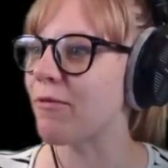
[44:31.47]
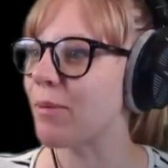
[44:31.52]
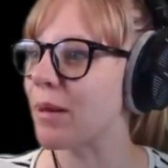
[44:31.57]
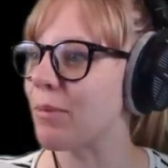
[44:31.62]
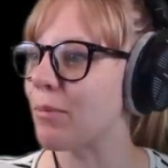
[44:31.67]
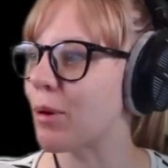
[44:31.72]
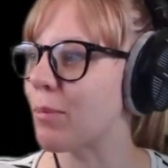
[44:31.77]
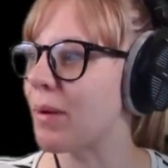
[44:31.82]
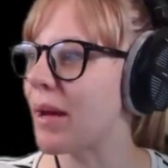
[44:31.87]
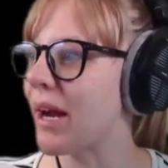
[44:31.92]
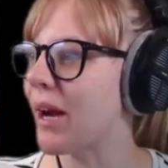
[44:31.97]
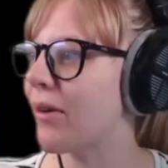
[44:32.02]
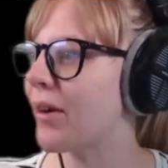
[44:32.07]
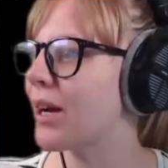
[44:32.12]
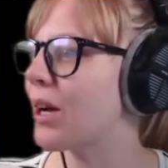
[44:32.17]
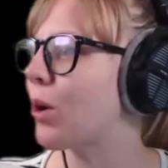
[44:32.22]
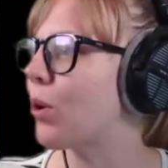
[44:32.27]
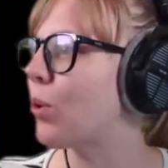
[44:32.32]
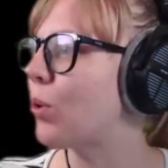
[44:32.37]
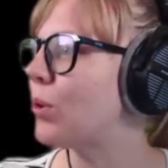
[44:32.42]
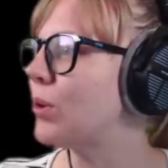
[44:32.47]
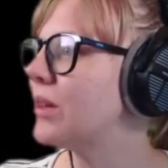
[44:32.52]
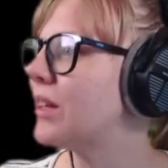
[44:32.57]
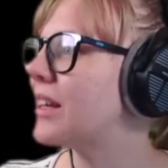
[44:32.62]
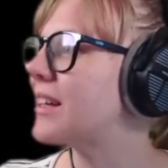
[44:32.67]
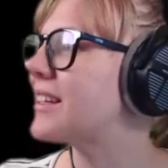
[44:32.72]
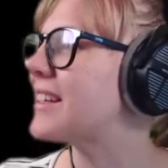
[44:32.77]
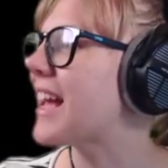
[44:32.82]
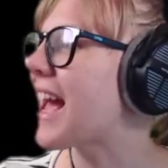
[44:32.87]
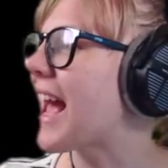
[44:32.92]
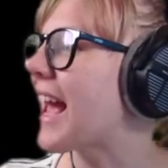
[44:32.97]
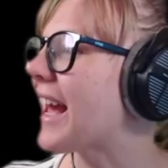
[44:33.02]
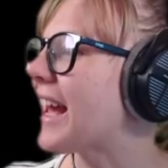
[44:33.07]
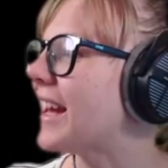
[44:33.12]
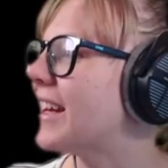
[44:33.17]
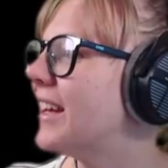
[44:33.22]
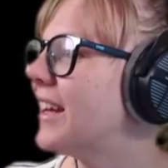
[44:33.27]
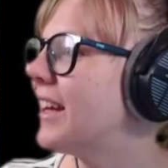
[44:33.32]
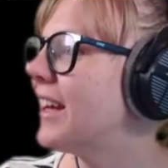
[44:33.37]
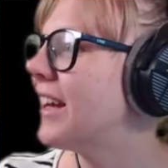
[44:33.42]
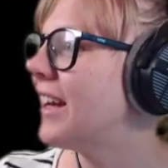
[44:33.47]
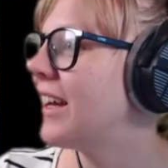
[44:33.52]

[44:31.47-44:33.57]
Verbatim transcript: have been preparing all day.